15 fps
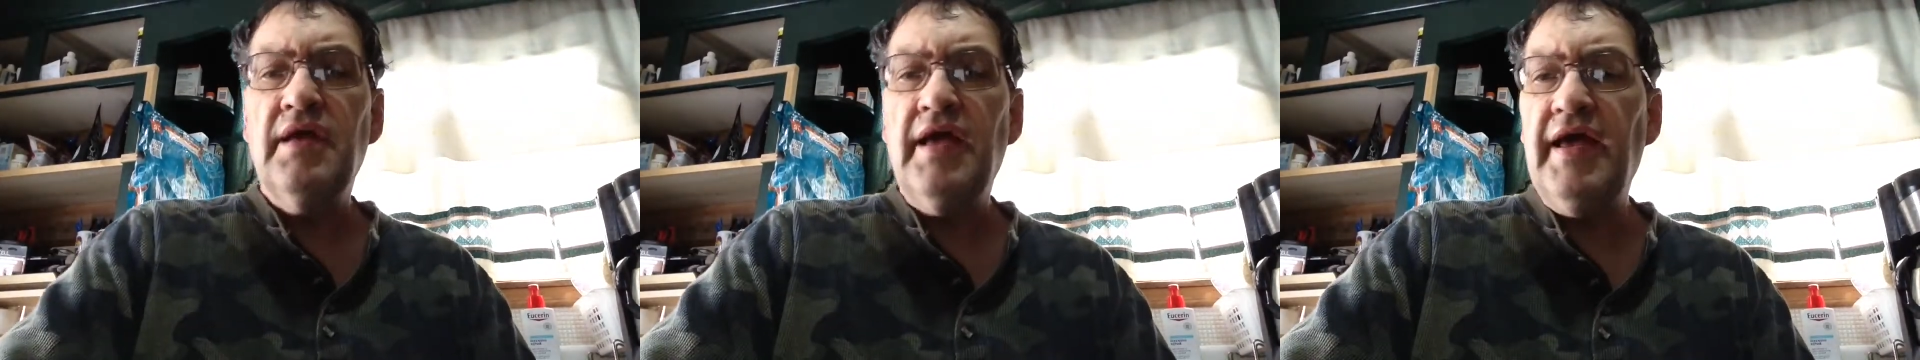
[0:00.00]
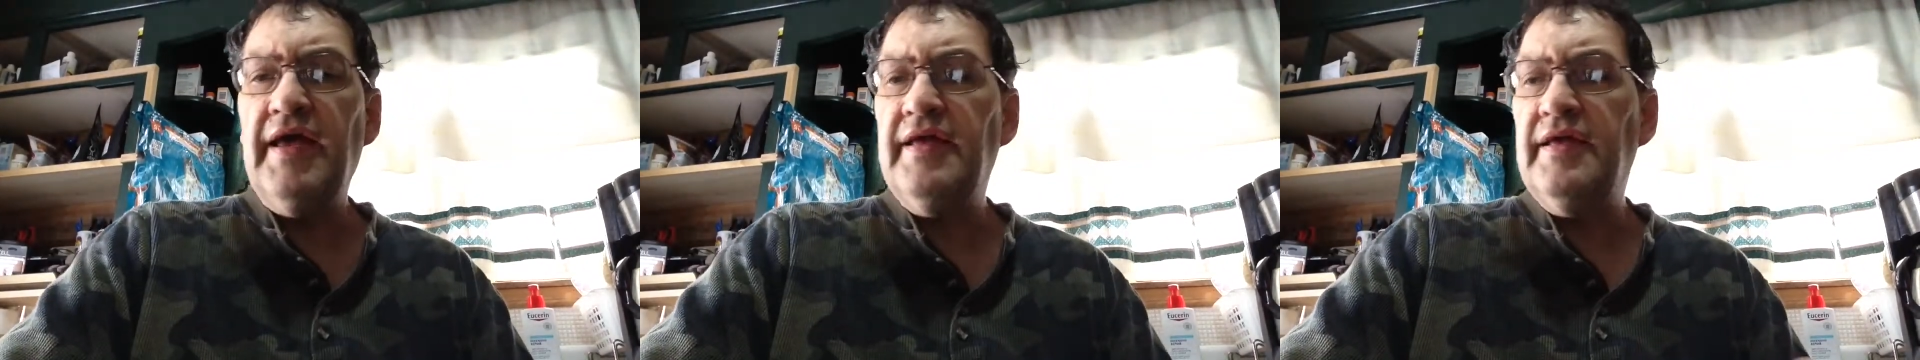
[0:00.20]

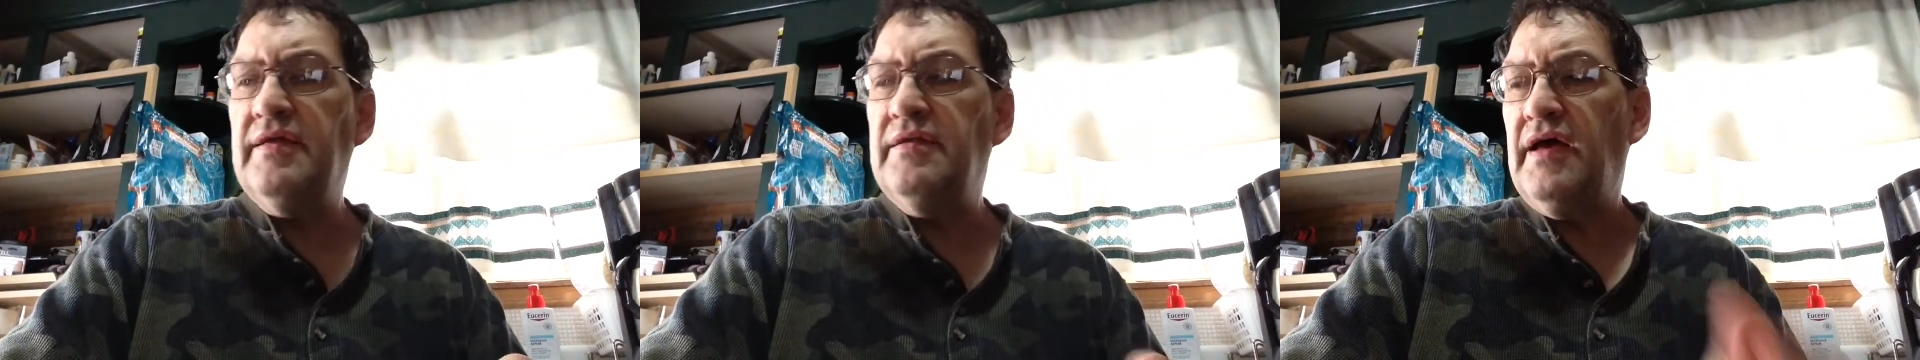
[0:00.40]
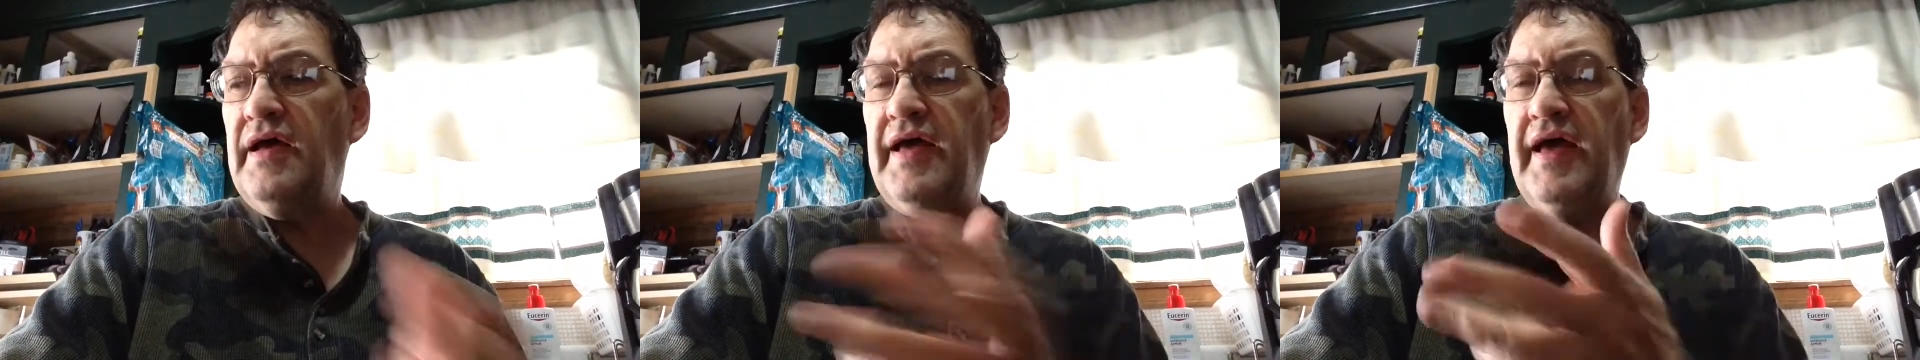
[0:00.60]

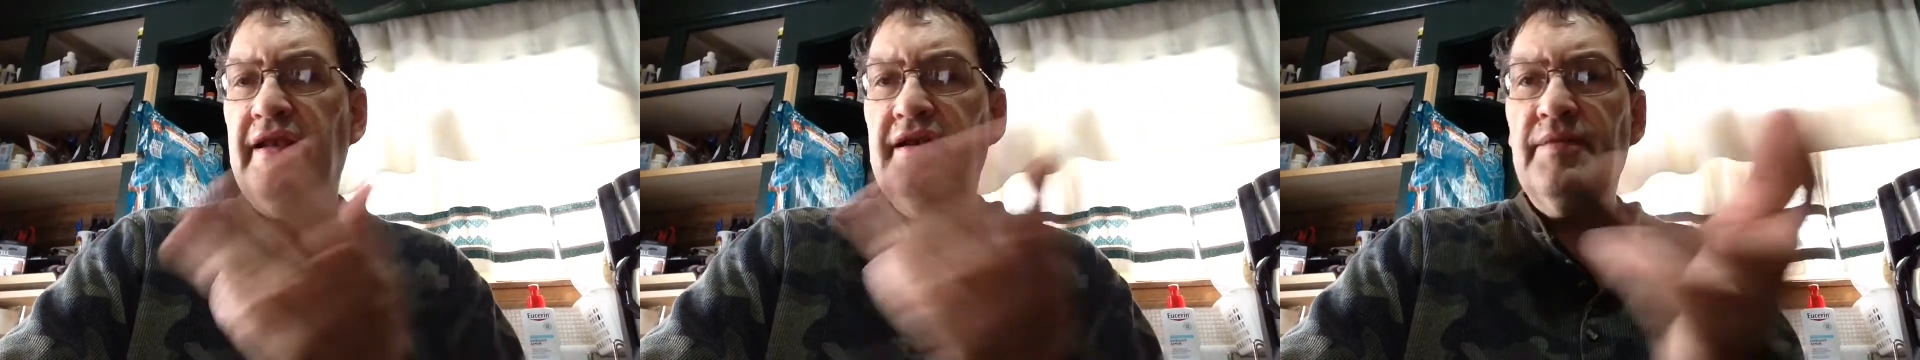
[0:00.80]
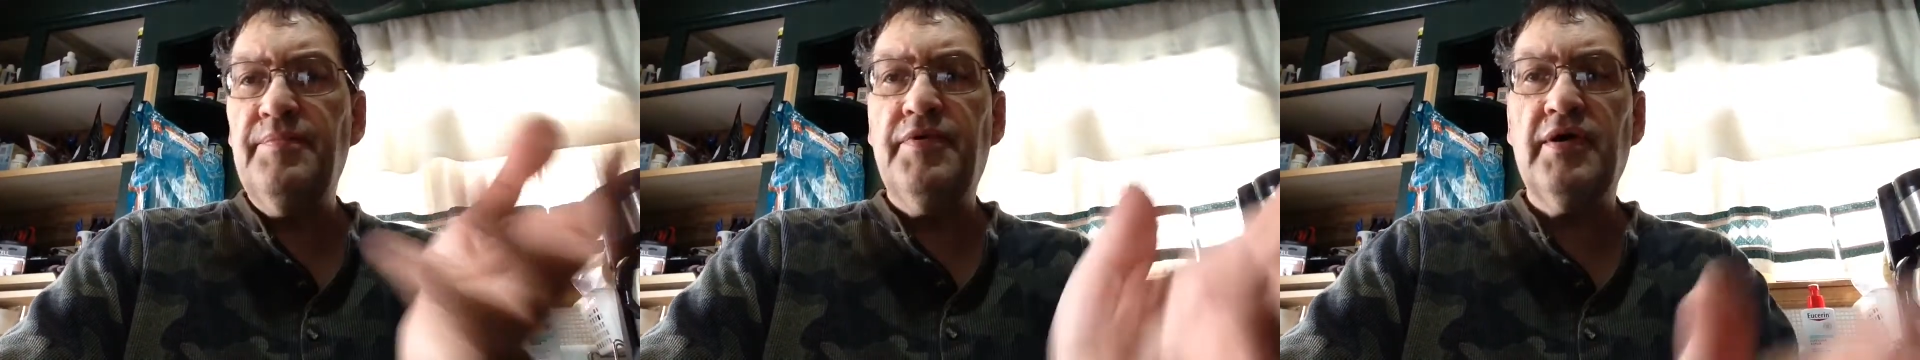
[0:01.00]
and I had
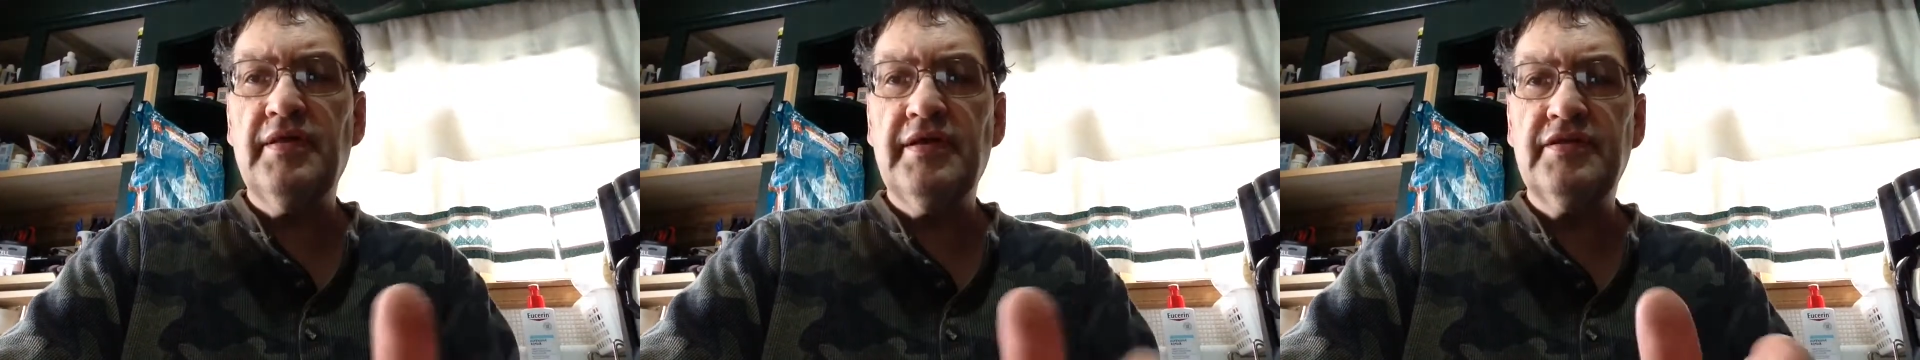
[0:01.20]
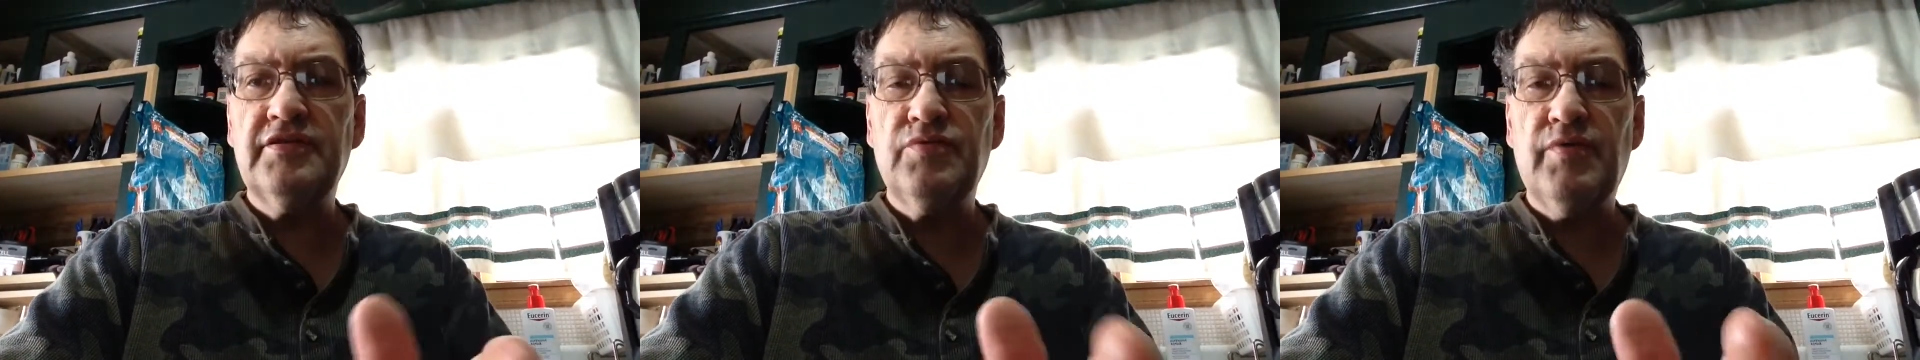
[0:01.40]
it apart
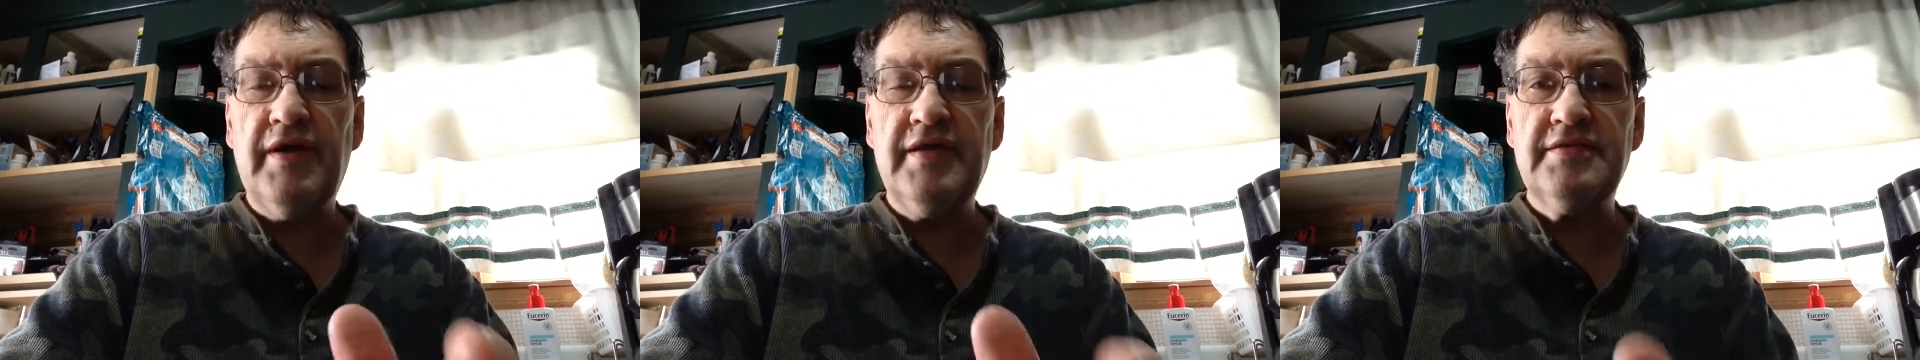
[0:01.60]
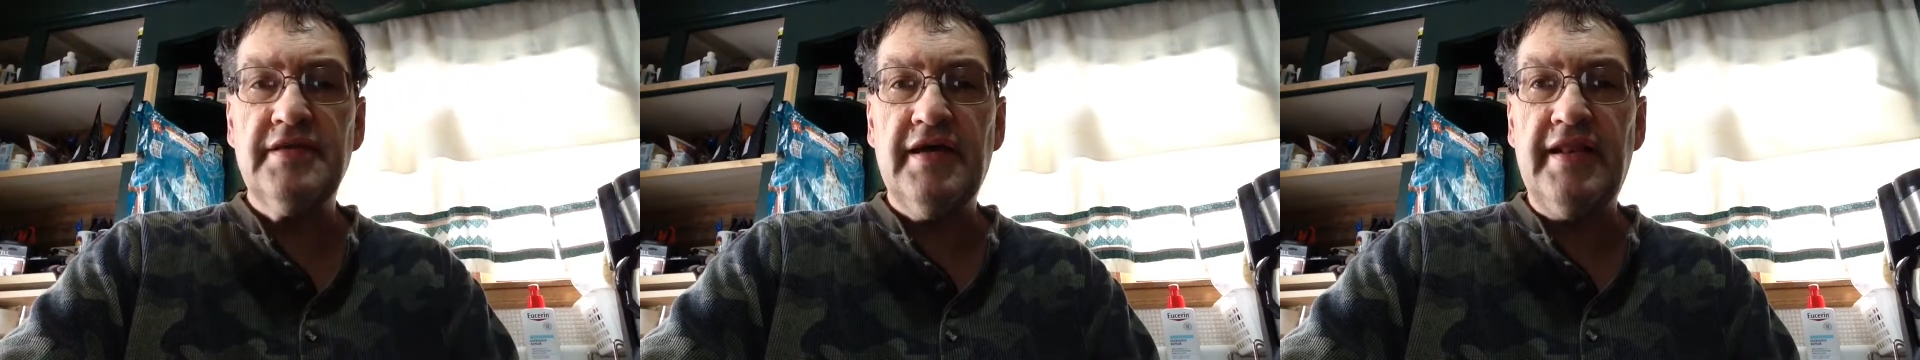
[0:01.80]
like
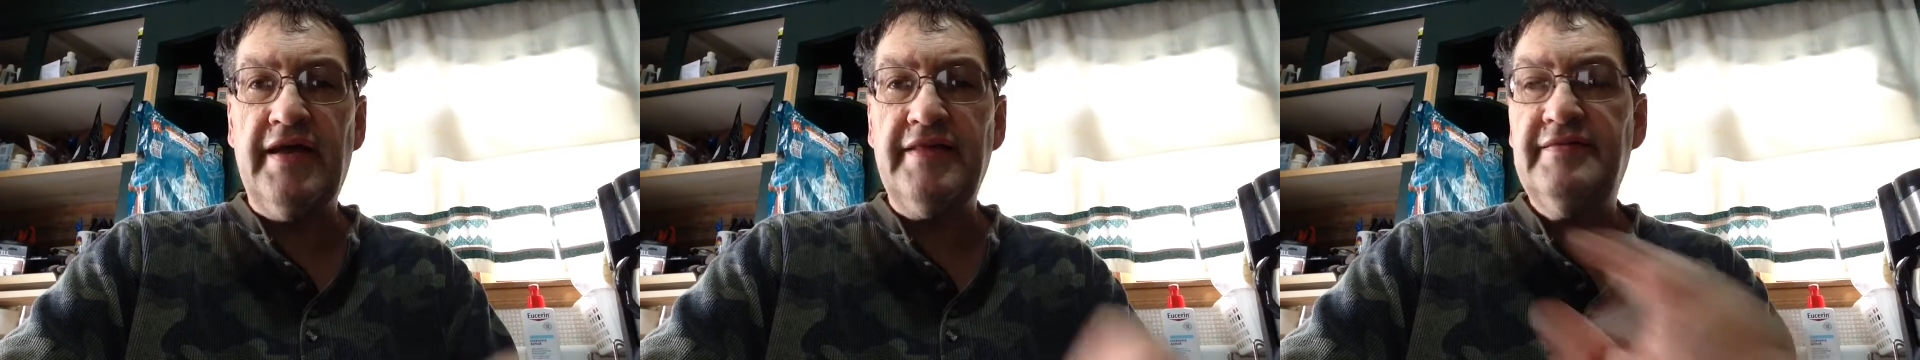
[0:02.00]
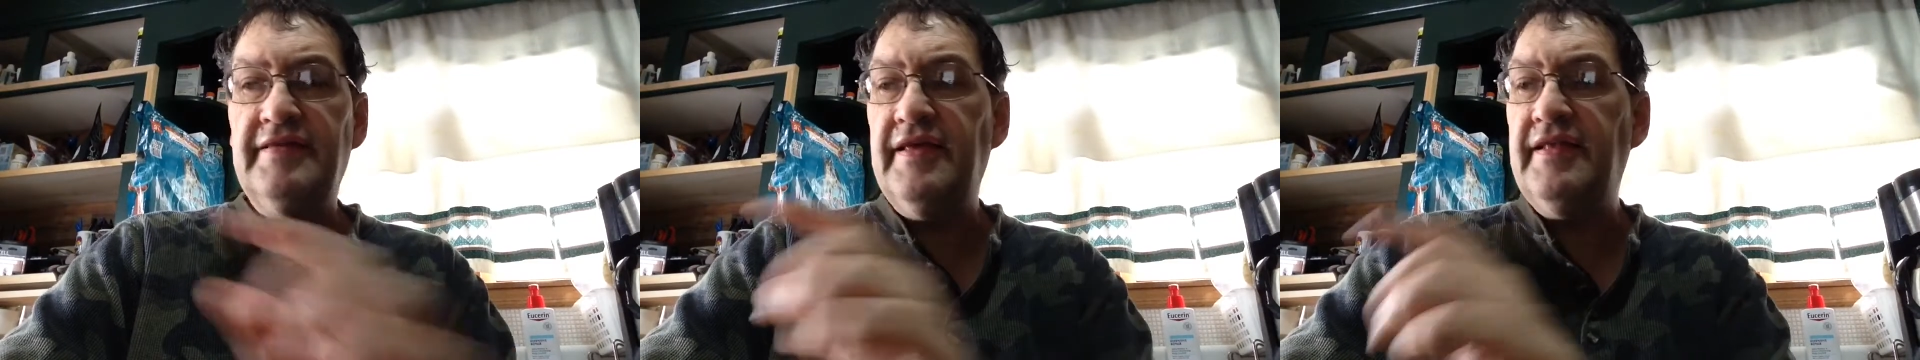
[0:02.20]
twice, and
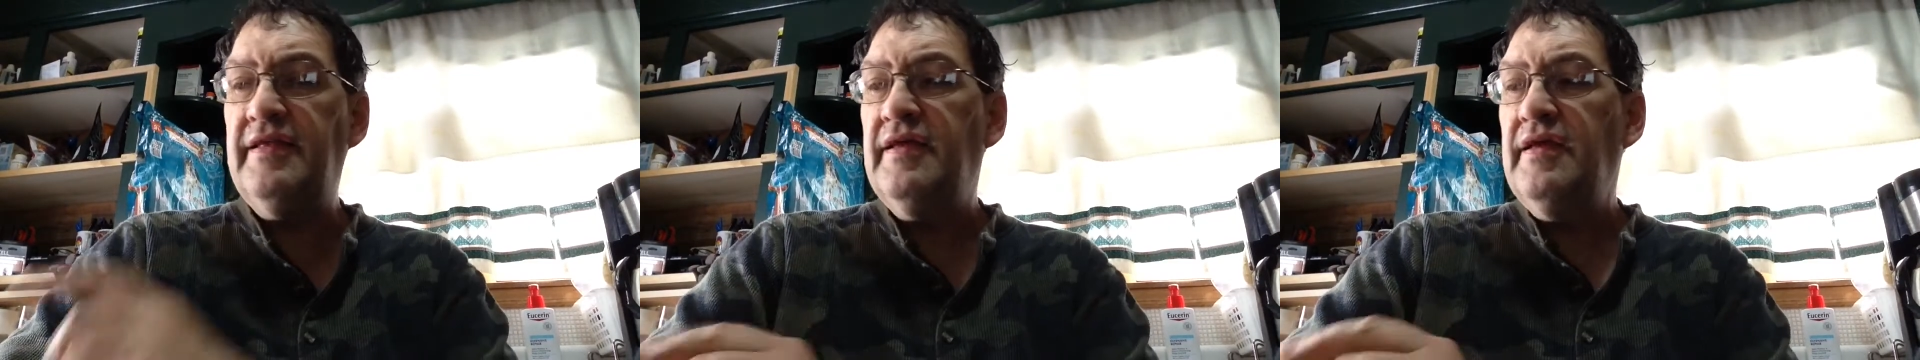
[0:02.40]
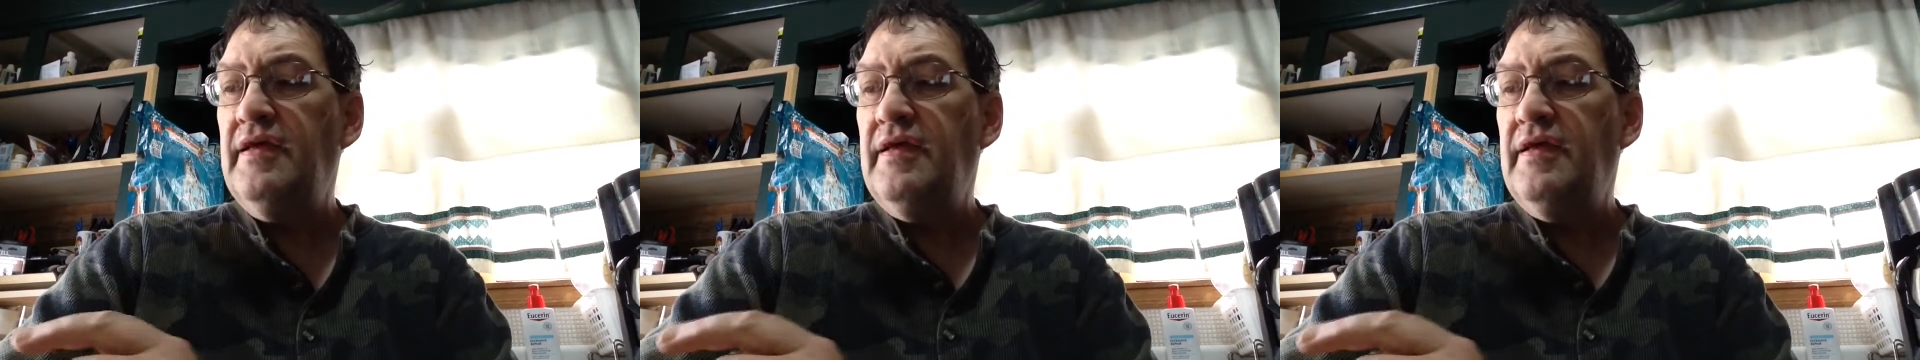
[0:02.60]
I did,